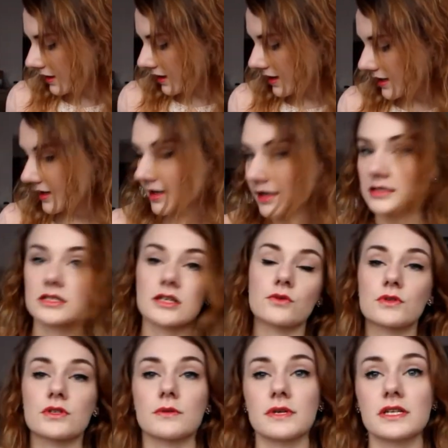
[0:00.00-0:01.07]
And I
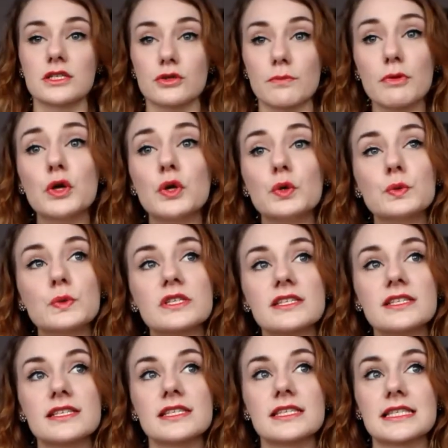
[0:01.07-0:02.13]
also went into
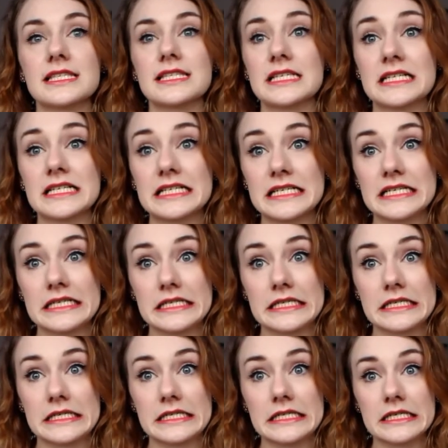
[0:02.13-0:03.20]
Boots.
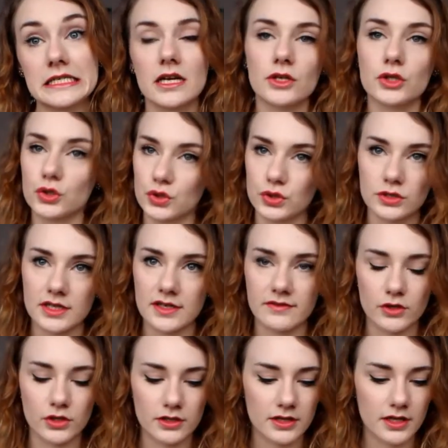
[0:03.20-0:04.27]
Not a
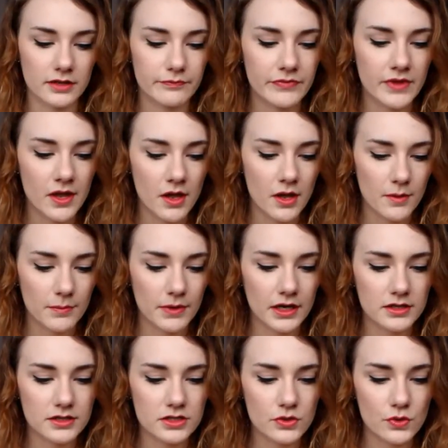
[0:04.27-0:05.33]
very good thing.
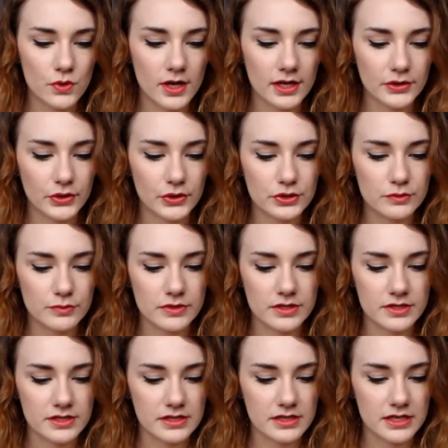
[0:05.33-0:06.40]
But all I got
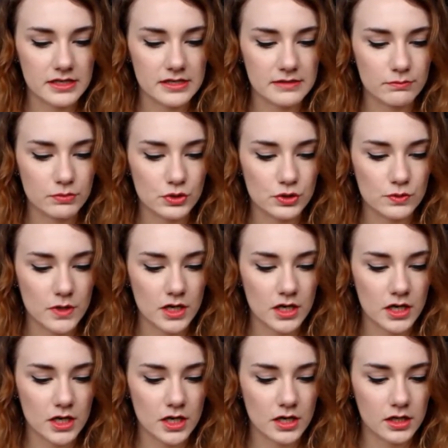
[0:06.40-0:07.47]
was this
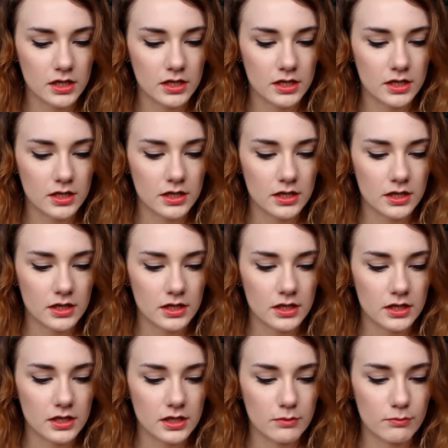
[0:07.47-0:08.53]
Bourjois
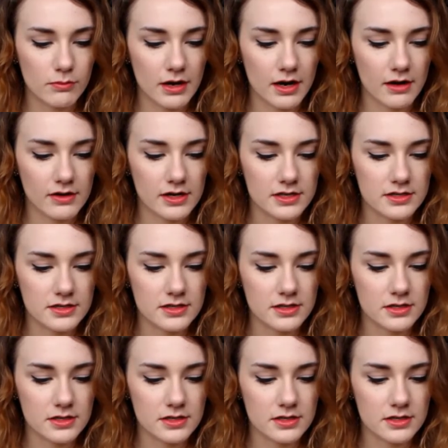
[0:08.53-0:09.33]
Paris.